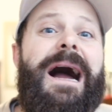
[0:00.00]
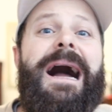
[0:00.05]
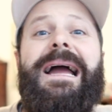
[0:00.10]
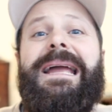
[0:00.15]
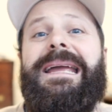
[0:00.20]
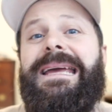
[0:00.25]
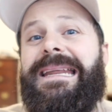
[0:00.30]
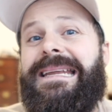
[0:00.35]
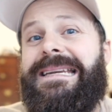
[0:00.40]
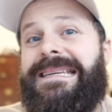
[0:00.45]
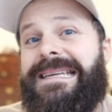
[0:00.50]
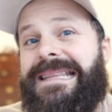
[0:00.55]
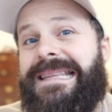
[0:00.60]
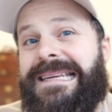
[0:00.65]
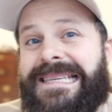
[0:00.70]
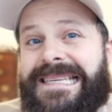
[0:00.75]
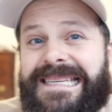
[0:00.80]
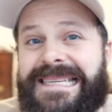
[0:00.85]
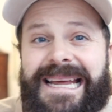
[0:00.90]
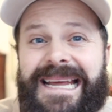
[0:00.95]
I get into the
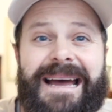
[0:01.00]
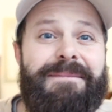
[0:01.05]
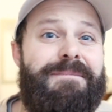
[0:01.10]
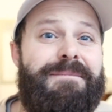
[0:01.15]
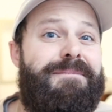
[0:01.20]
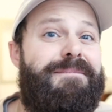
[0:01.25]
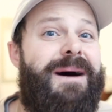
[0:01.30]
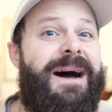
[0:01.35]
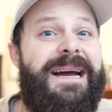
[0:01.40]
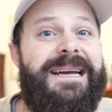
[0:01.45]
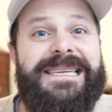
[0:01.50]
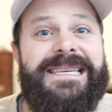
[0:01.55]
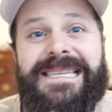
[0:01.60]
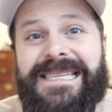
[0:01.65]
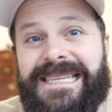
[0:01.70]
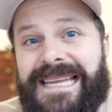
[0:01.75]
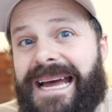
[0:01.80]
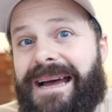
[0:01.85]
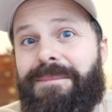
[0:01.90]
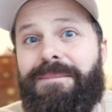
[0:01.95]

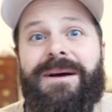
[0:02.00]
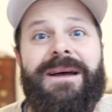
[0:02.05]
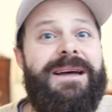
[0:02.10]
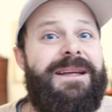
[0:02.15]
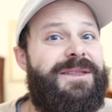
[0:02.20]
step-by-step,